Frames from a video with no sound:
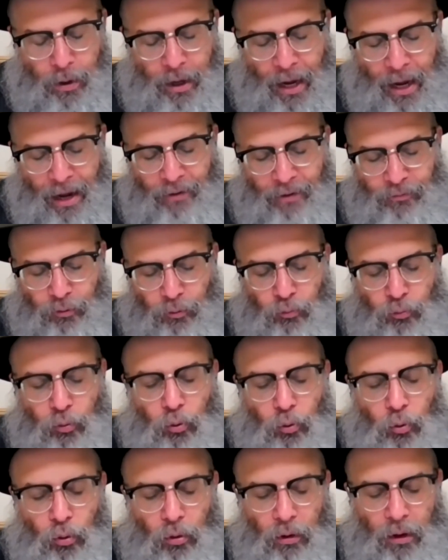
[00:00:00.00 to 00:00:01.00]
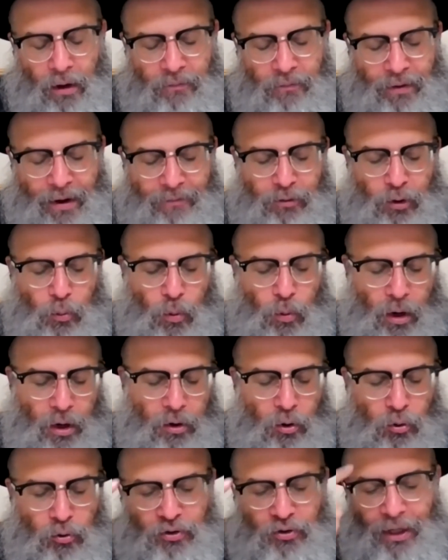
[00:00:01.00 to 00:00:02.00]
have a rule of everyone
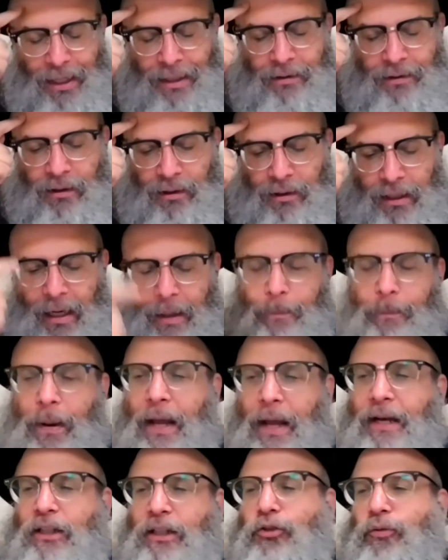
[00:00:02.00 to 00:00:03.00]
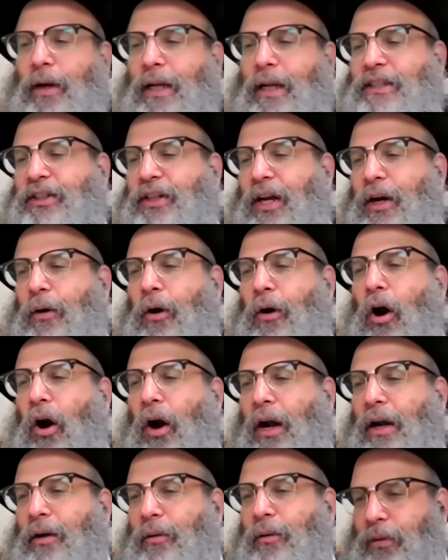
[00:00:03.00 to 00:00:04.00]
whose intellect penetrates their
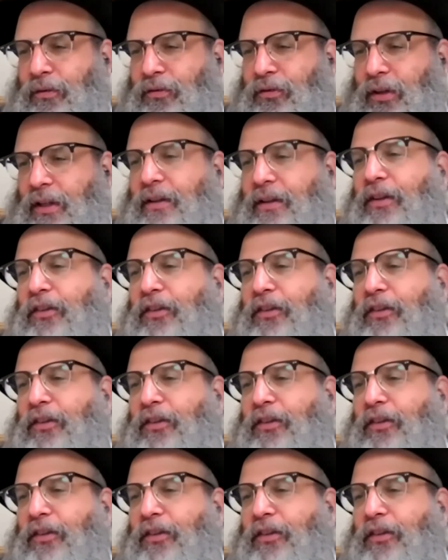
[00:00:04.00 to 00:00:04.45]
heart. We've seen